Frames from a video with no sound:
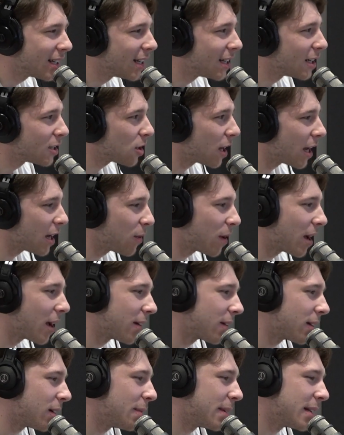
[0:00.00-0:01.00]
So anyway,
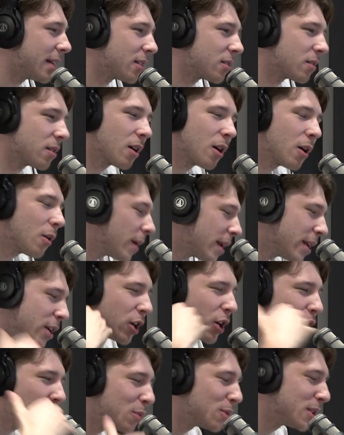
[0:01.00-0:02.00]
my dad's, when are you
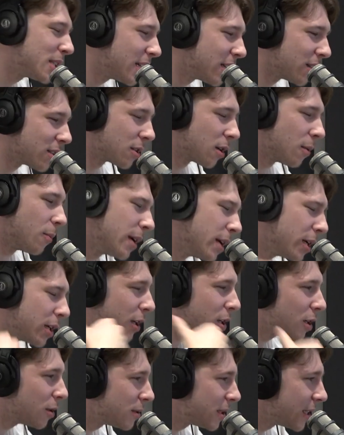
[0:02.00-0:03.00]
going to come see us, son? When are you
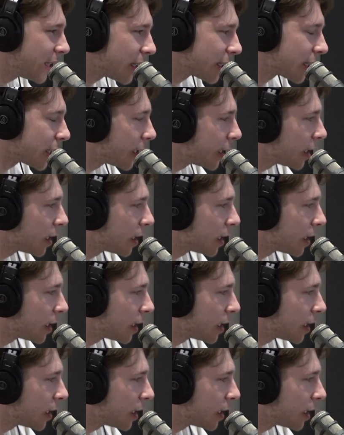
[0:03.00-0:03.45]
going to come see us?